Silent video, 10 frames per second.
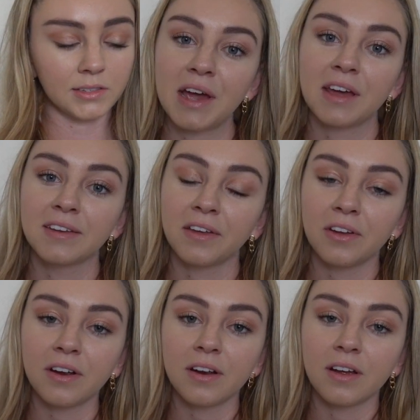Okay,
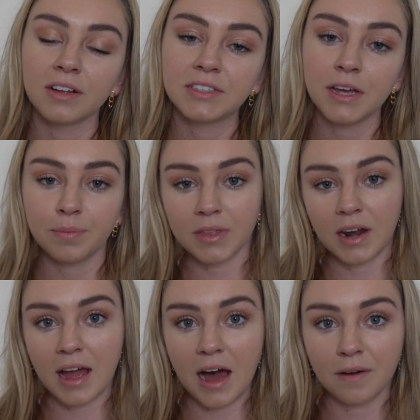another tip that
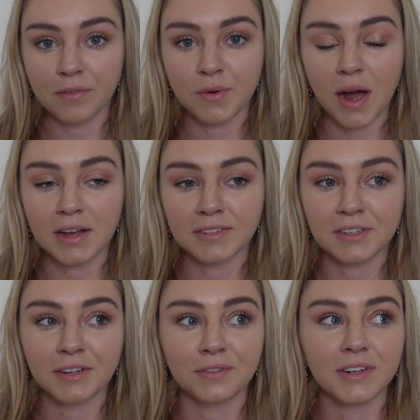I have for you guys to
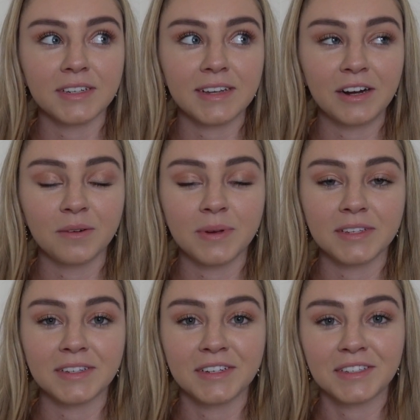look for designer
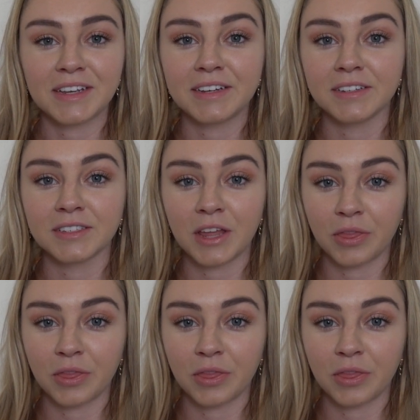pieces is